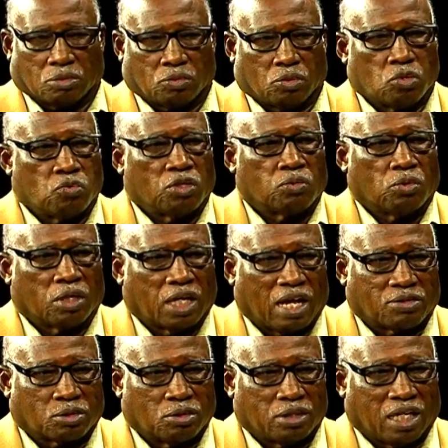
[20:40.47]
Who wouldn't want a high
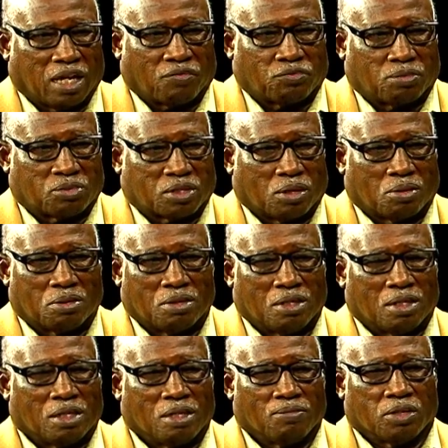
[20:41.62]
school named after him? So
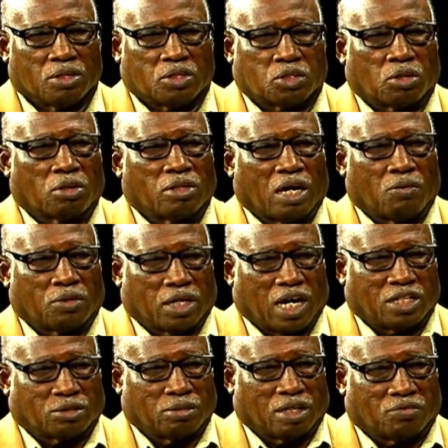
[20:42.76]
certainly I want a high
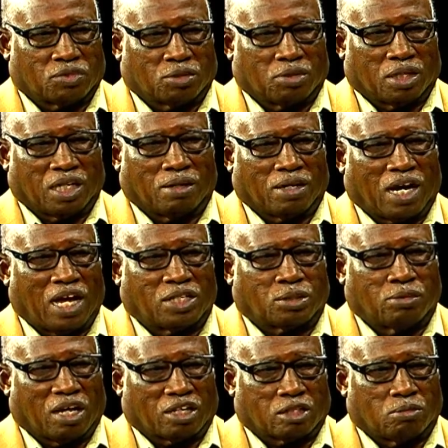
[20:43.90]
school named after me, so they named a high
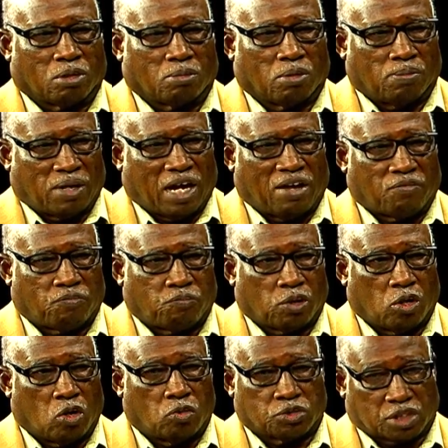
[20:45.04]
school after me, but my
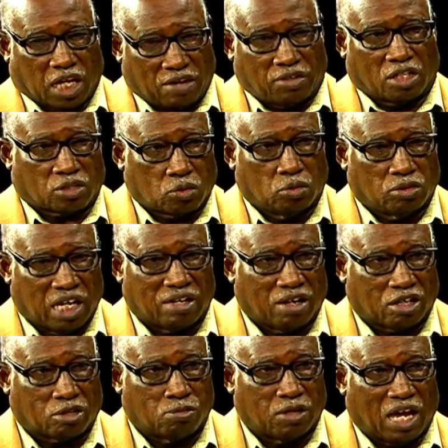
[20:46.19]
goal was to have that school named
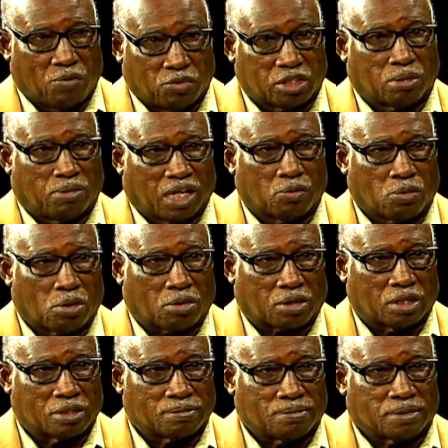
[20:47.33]
after me. I wanted to make it work.
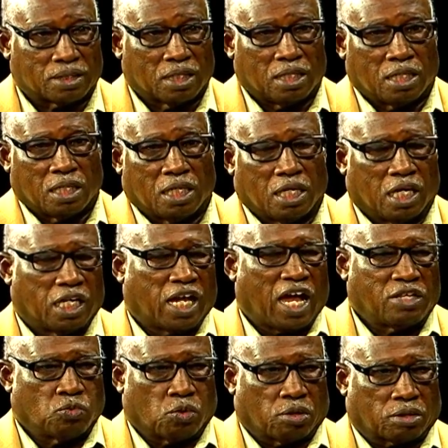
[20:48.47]
And it
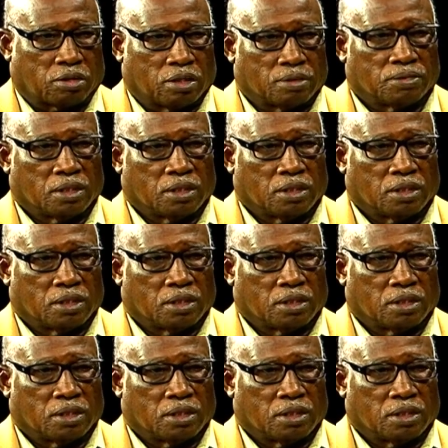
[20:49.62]
hadn't worked.